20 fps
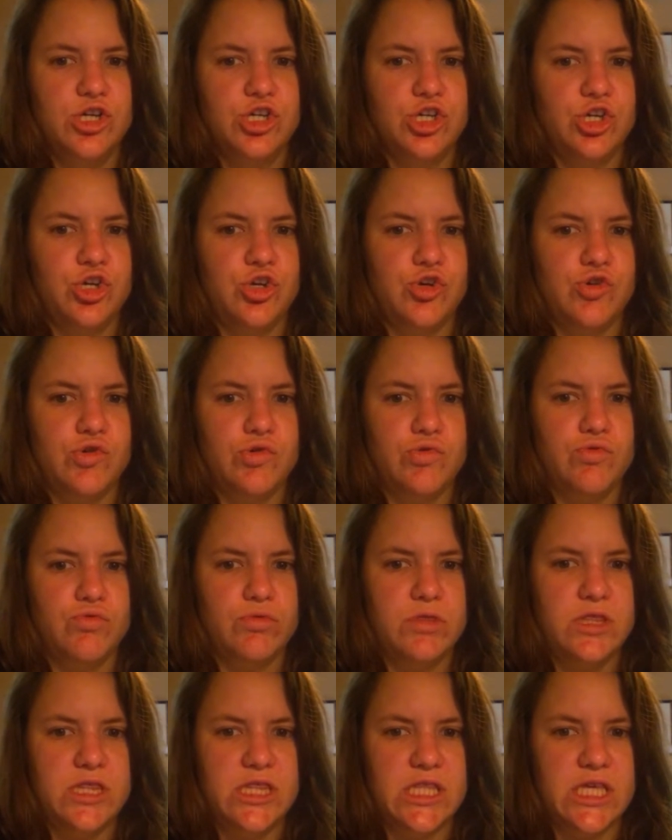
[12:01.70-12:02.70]
Ooh,
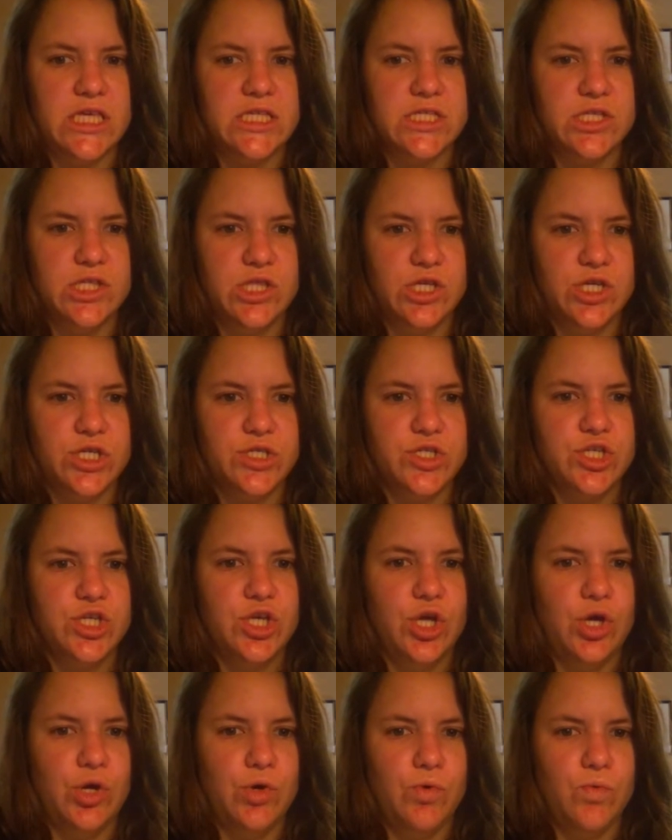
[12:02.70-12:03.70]
this looks
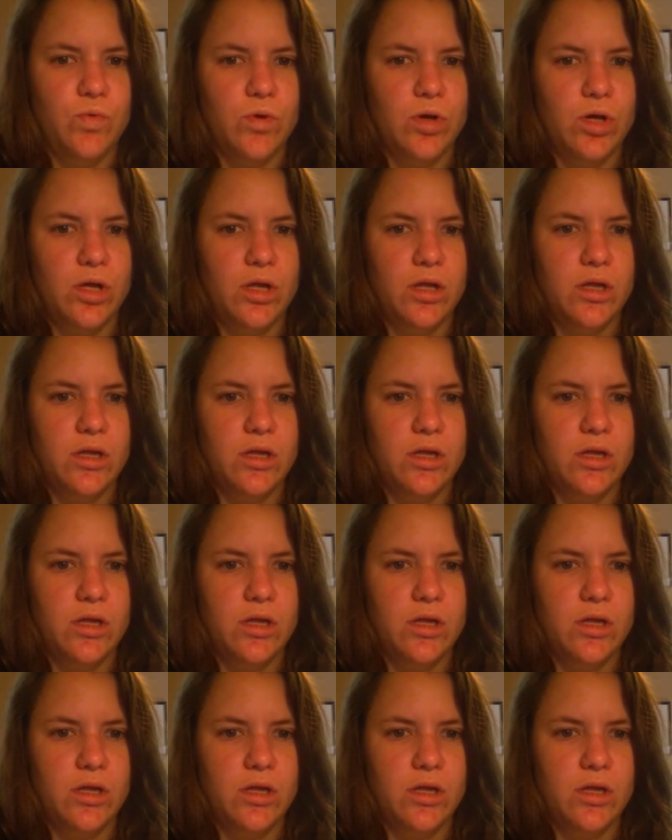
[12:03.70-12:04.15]
cool.